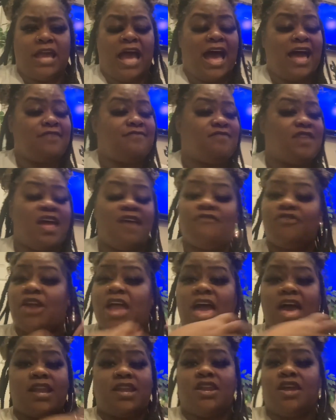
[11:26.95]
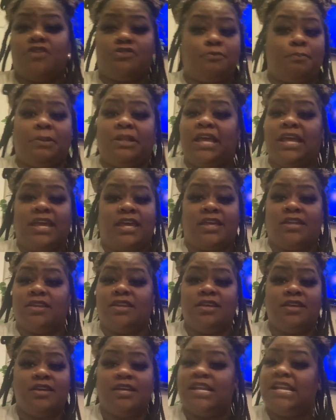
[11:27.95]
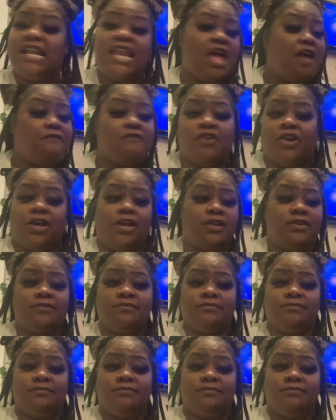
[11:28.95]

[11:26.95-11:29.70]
I never had another plan. Never.